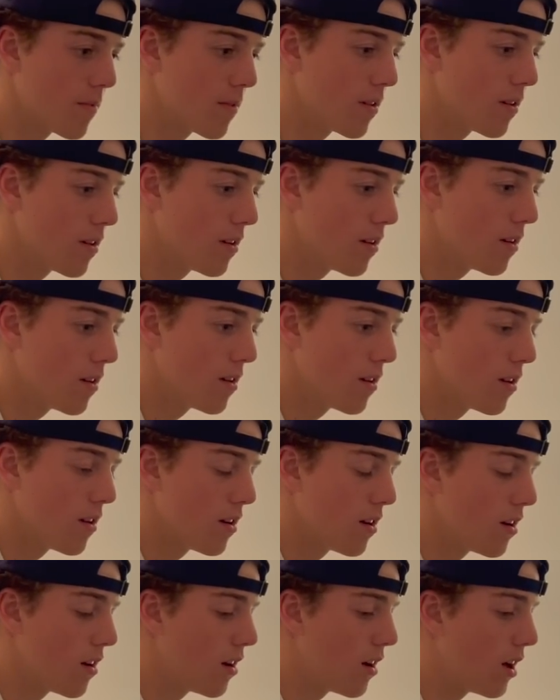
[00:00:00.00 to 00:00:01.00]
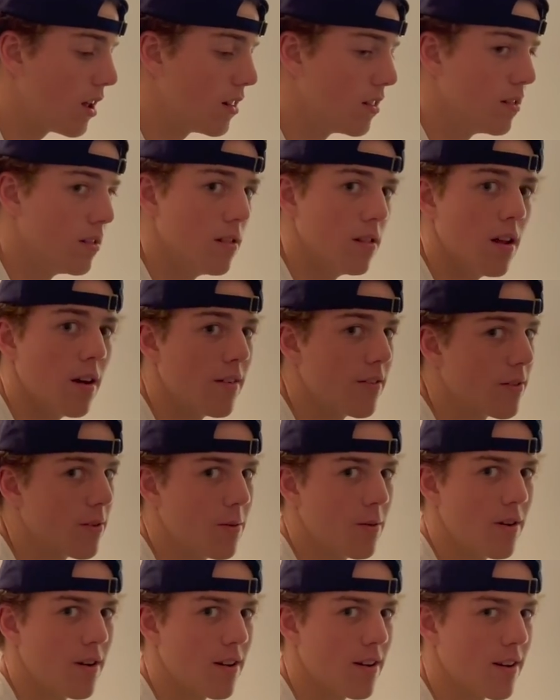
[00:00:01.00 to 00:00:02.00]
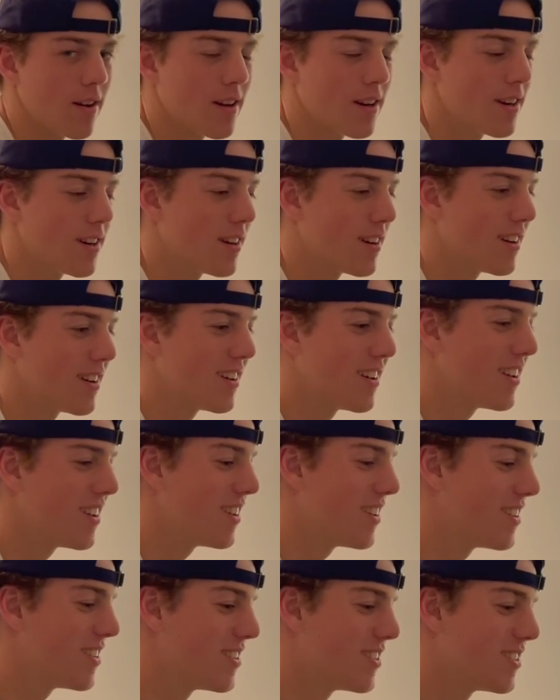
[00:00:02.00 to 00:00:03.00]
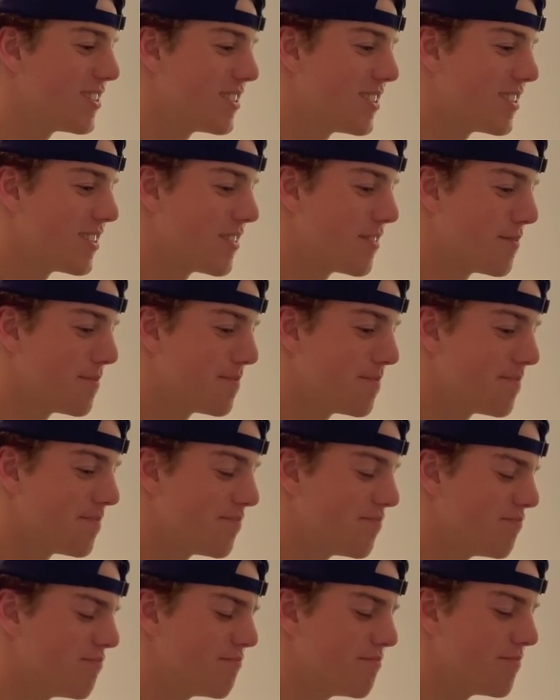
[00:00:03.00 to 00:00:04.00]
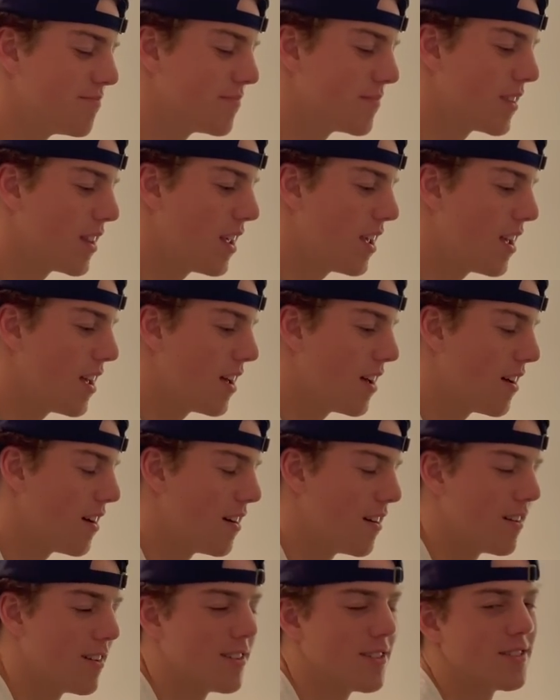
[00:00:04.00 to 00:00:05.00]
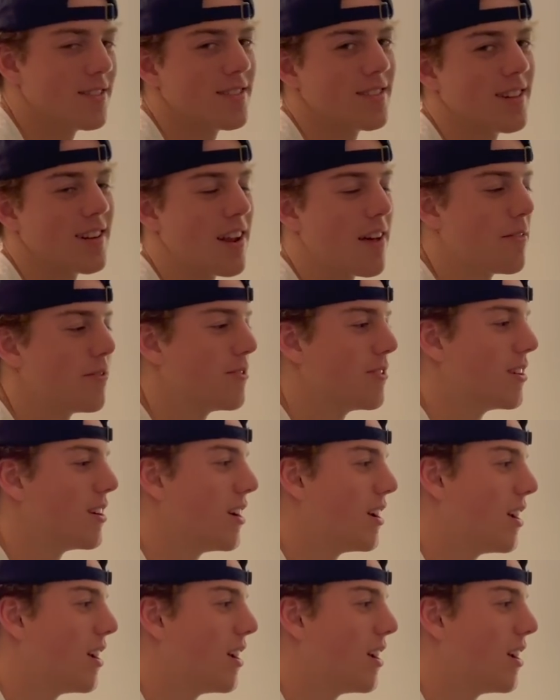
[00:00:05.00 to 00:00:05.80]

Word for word: Why we have good water here. I love water. Yeah, Florida water not so much. Mm-mm. This water very good. To die for.